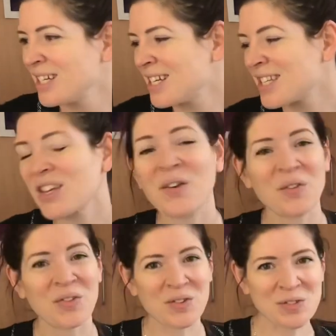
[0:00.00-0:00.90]
So
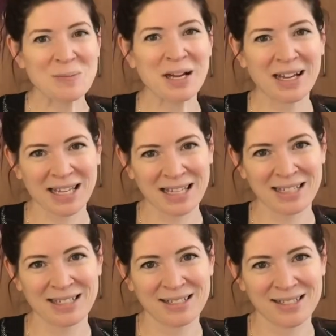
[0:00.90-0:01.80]
those are my
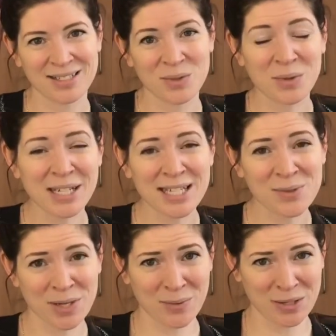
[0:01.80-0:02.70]

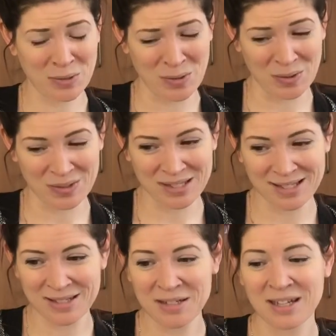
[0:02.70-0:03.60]
2021 goals.